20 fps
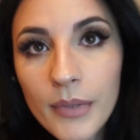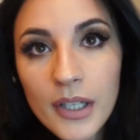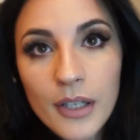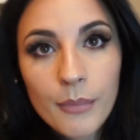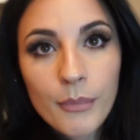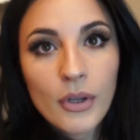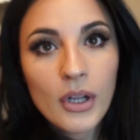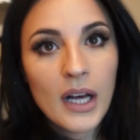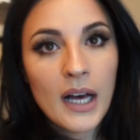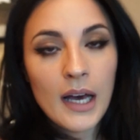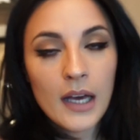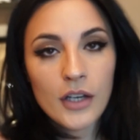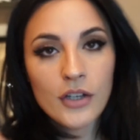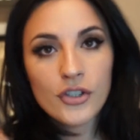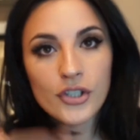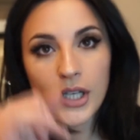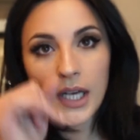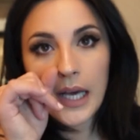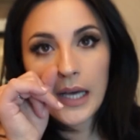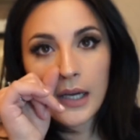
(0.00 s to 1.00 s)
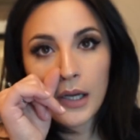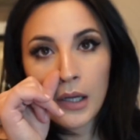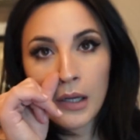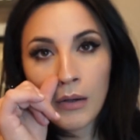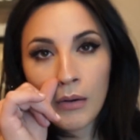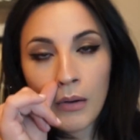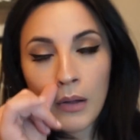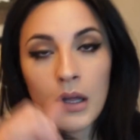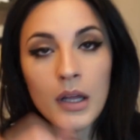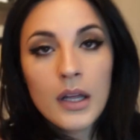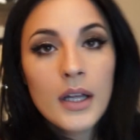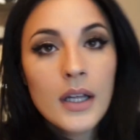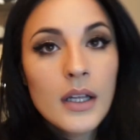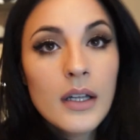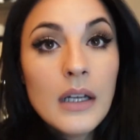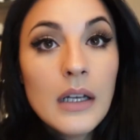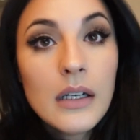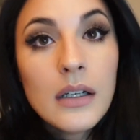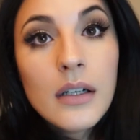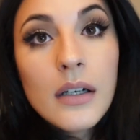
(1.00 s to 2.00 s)
minimal eyeshadow.
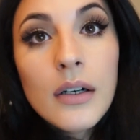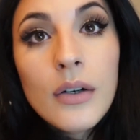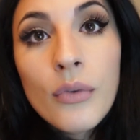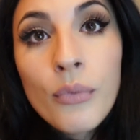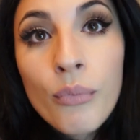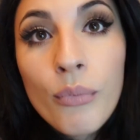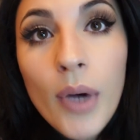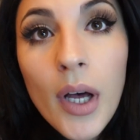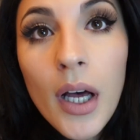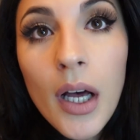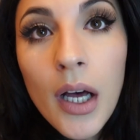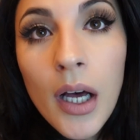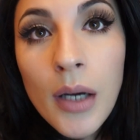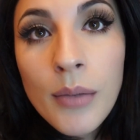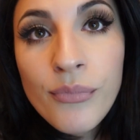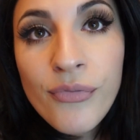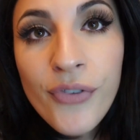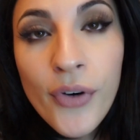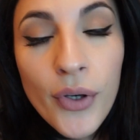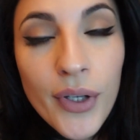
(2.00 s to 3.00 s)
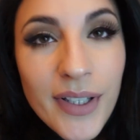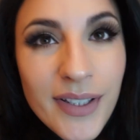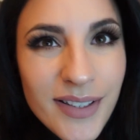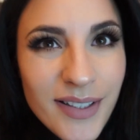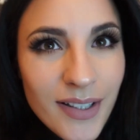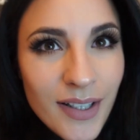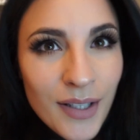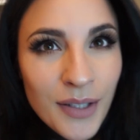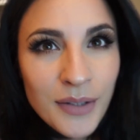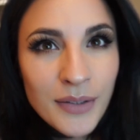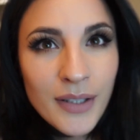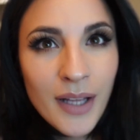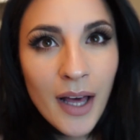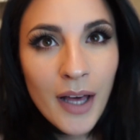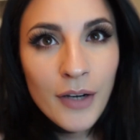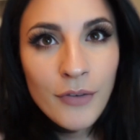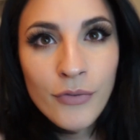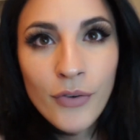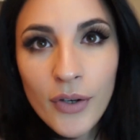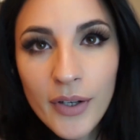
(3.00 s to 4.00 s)
A
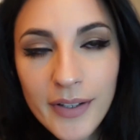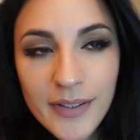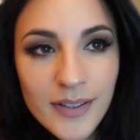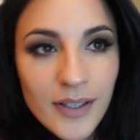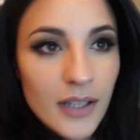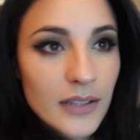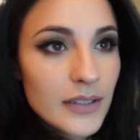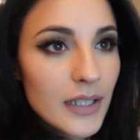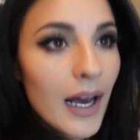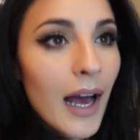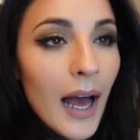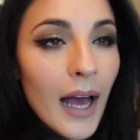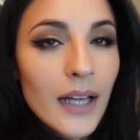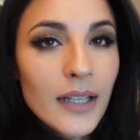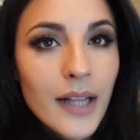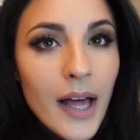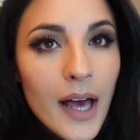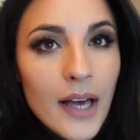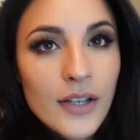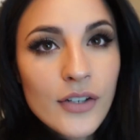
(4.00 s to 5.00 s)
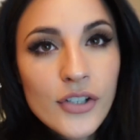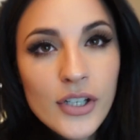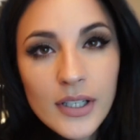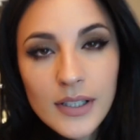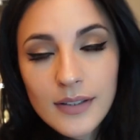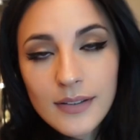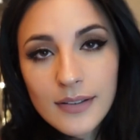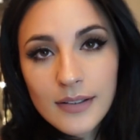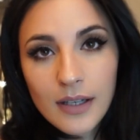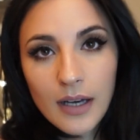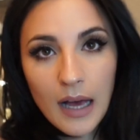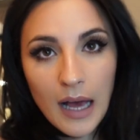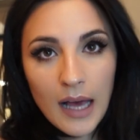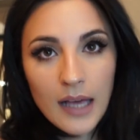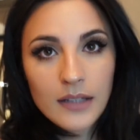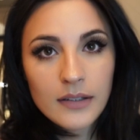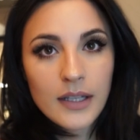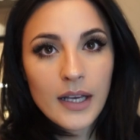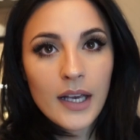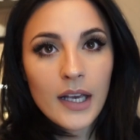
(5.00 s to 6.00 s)
lot of focus on the eyelashes, the
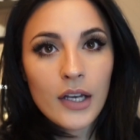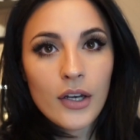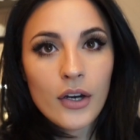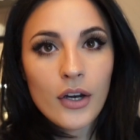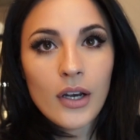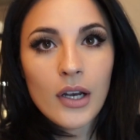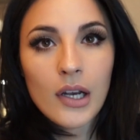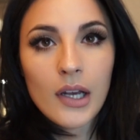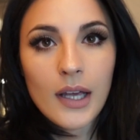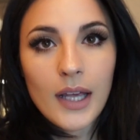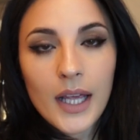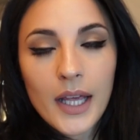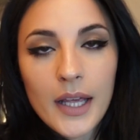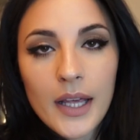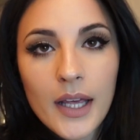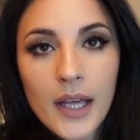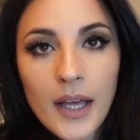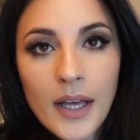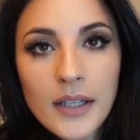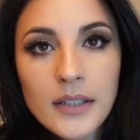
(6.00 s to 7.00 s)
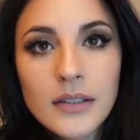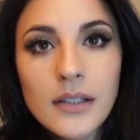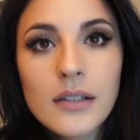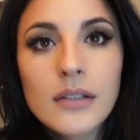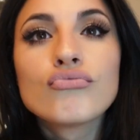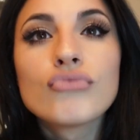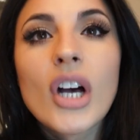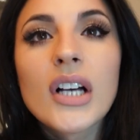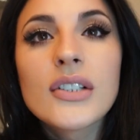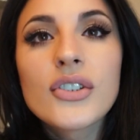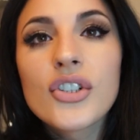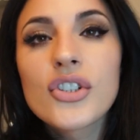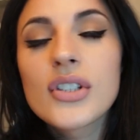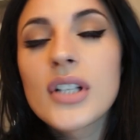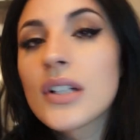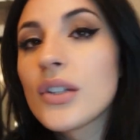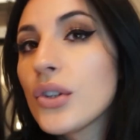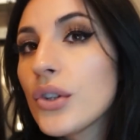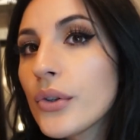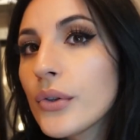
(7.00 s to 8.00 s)
eyeliner, and just
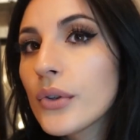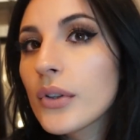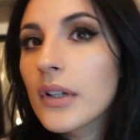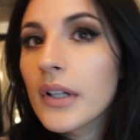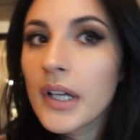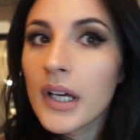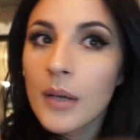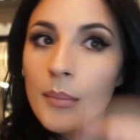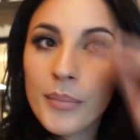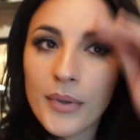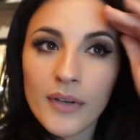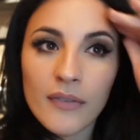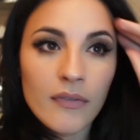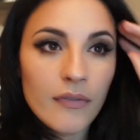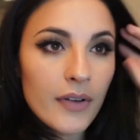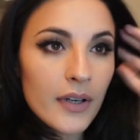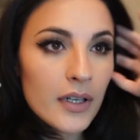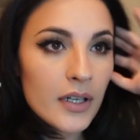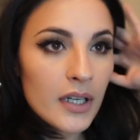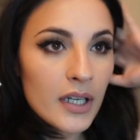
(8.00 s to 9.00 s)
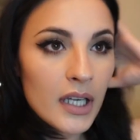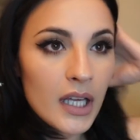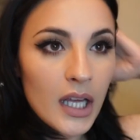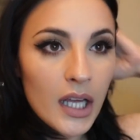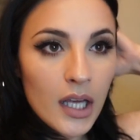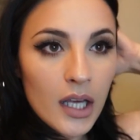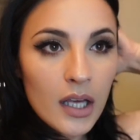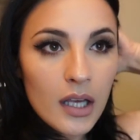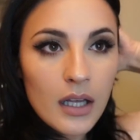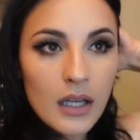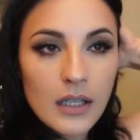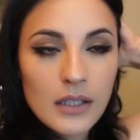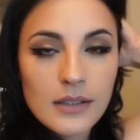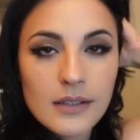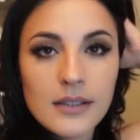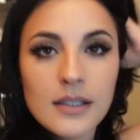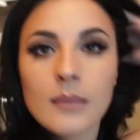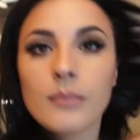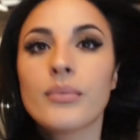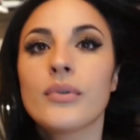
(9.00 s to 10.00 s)
a nude lip. A very
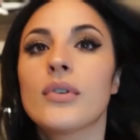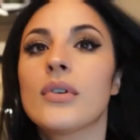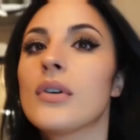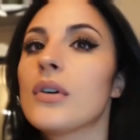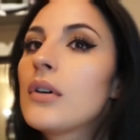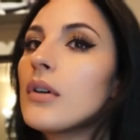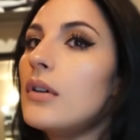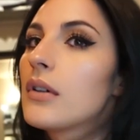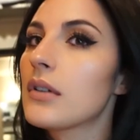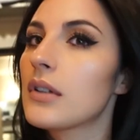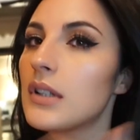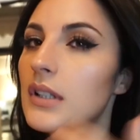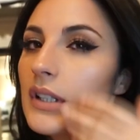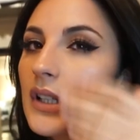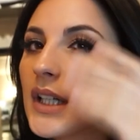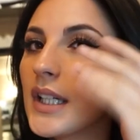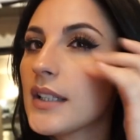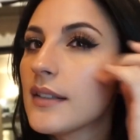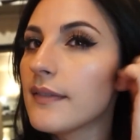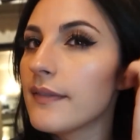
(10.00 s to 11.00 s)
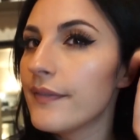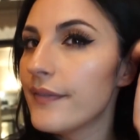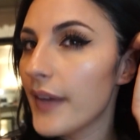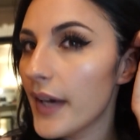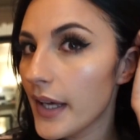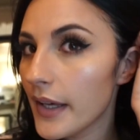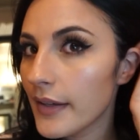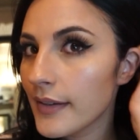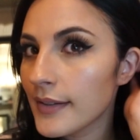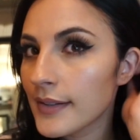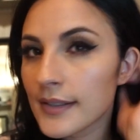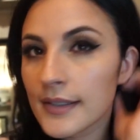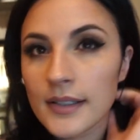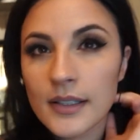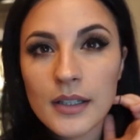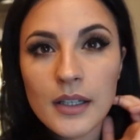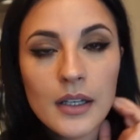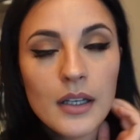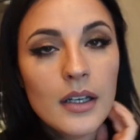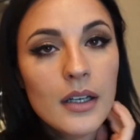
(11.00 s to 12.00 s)
simple, clean face.